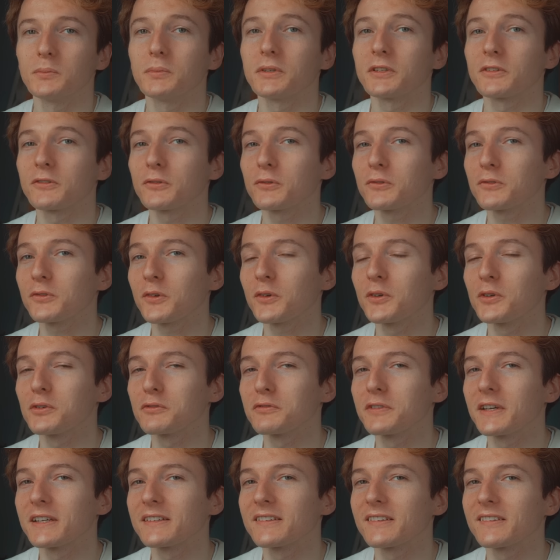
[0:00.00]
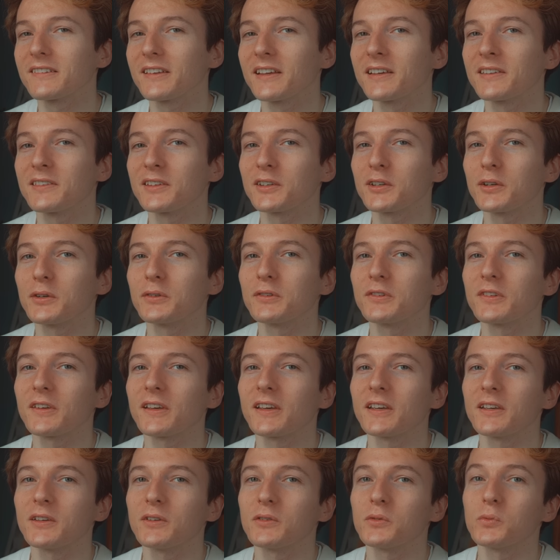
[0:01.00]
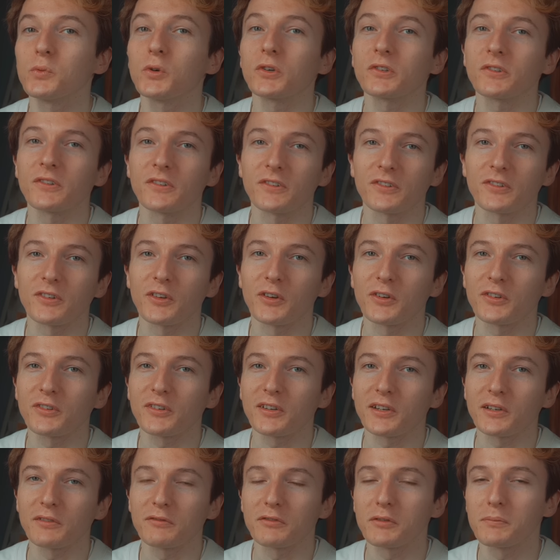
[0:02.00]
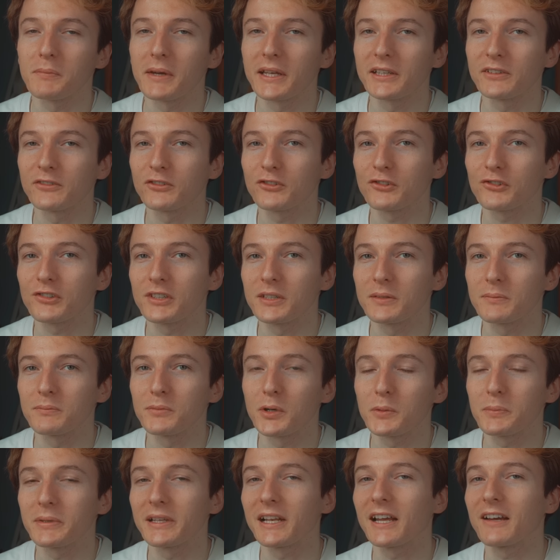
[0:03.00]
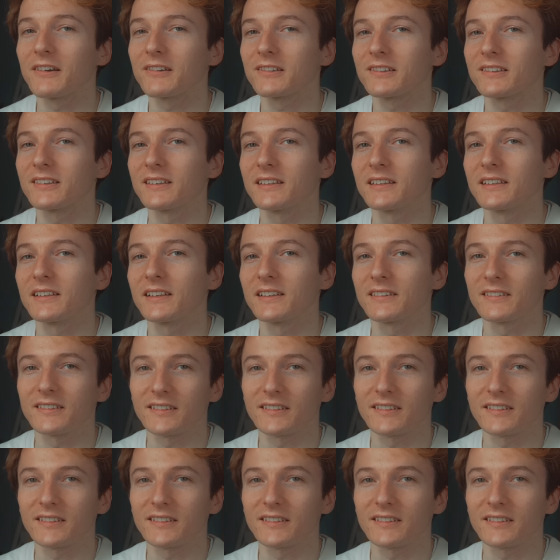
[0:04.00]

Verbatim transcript: But it's also not fair to say that Gotye wasn't searching for mainstream popularity and